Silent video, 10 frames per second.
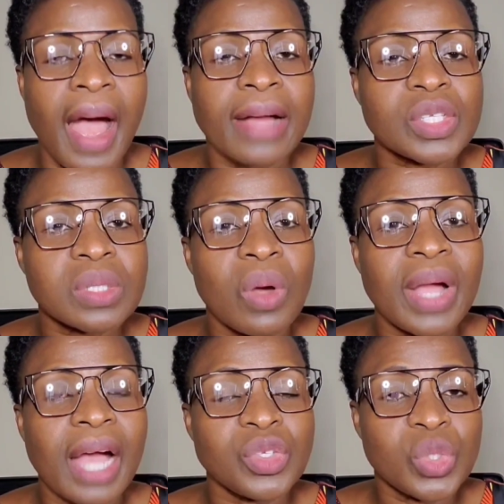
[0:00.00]
As
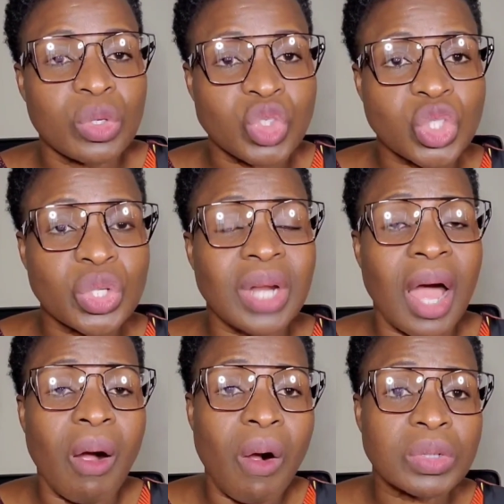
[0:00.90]
long as your children are